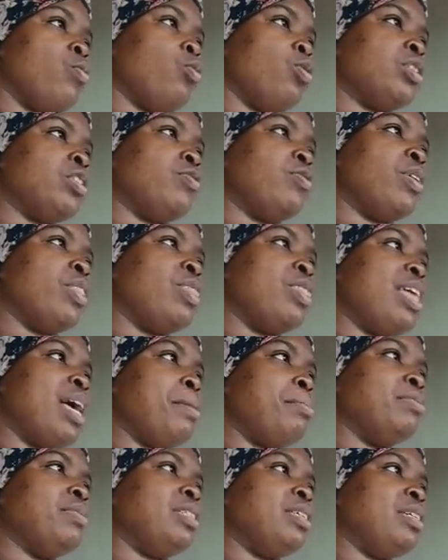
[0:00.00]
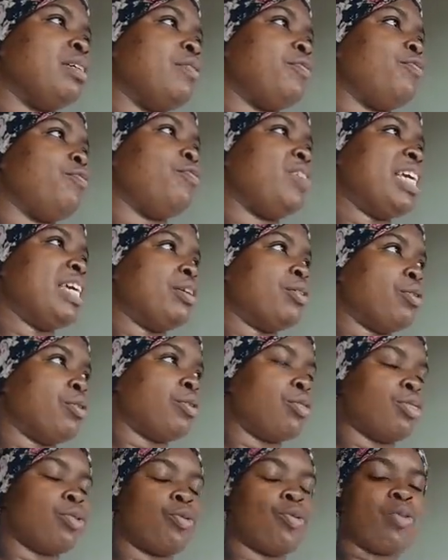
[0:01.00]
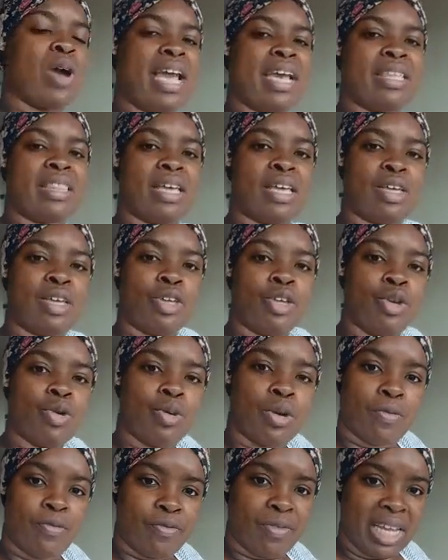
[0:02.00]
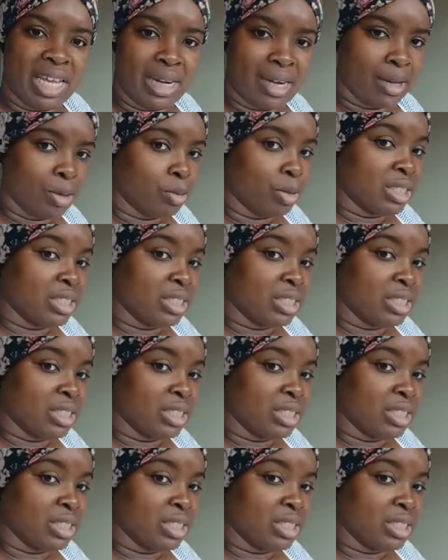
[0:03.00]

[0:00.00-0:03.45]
was for them to feel the way that you were feeling,